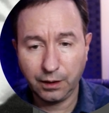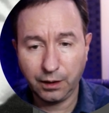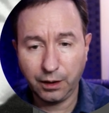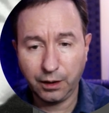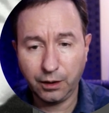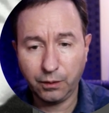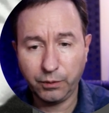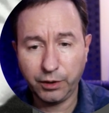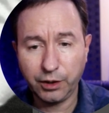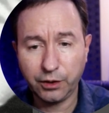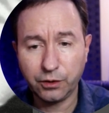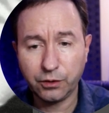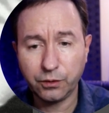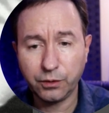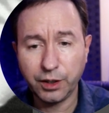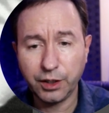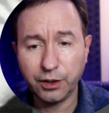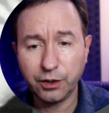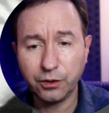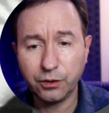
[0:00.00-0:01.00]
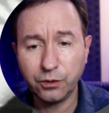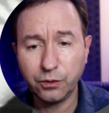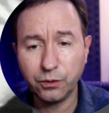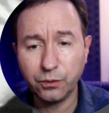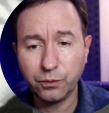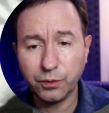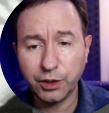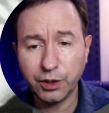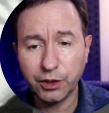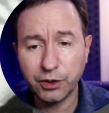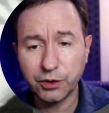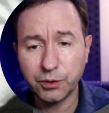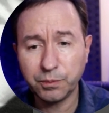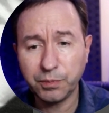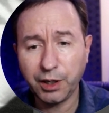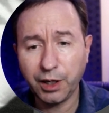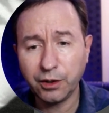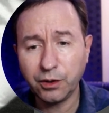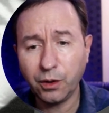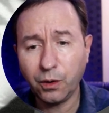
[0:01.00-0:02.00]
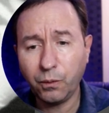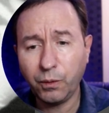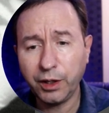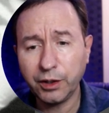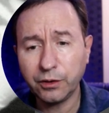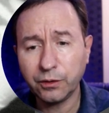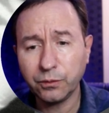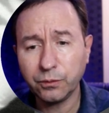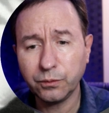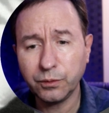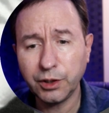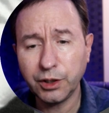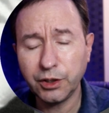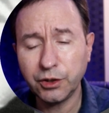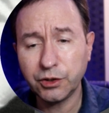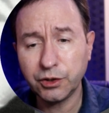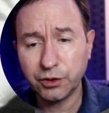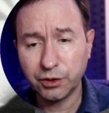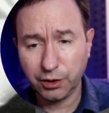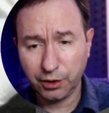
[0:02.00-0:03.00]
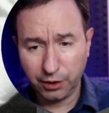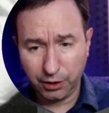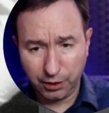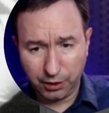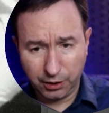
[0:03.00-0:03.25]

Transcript: I don't want to create a new ridge, but I don't want the ridge